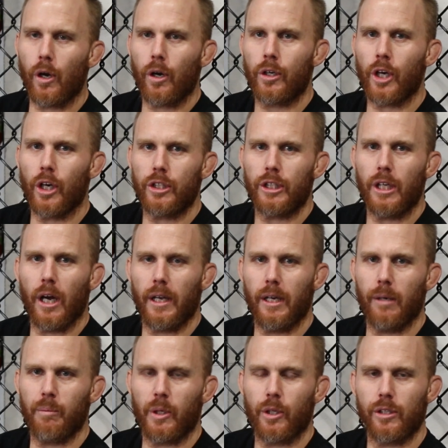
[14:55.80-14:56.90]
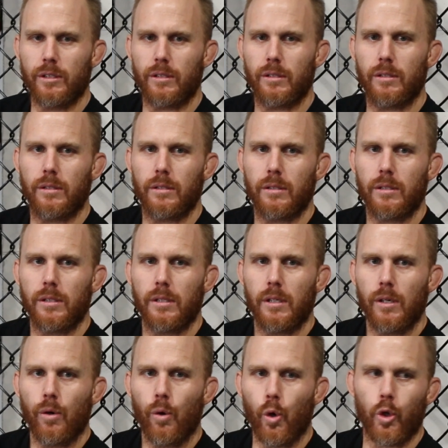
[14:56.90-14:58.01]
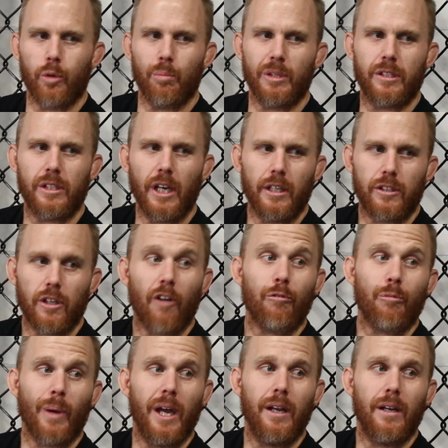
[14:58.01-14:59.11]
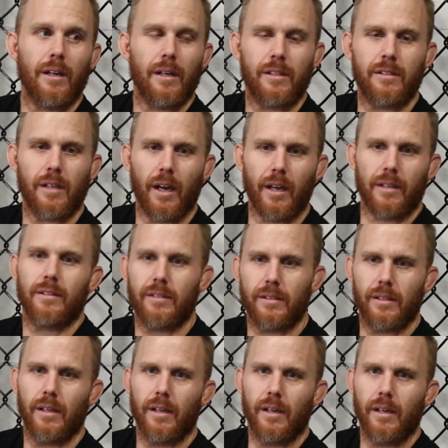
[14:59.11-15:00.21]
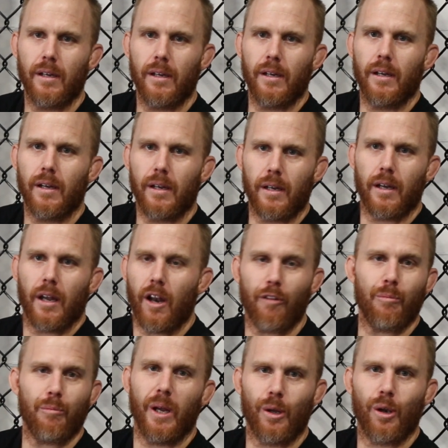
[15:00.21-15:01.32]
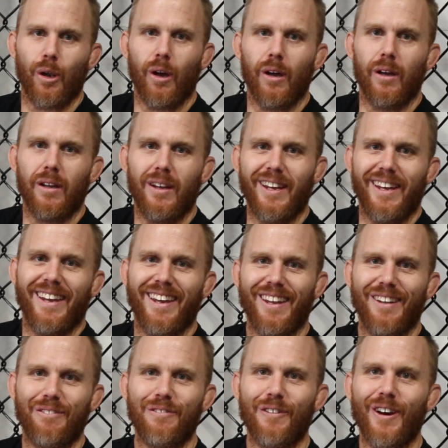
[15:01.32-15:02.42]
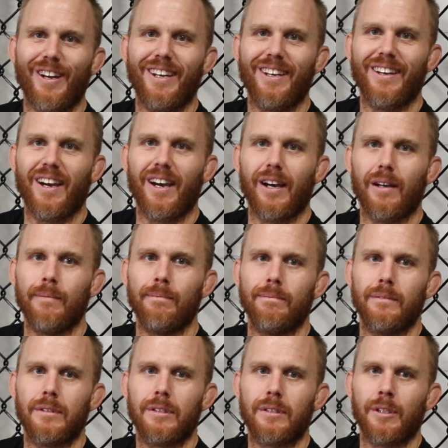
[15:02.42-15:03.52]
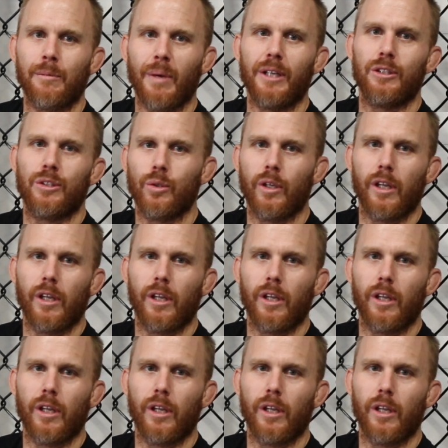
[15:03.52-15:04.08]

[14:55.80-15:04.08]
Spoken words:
coach now and then, because all the mistakes I've made, it's like, and I've a lot in fighting, to make sure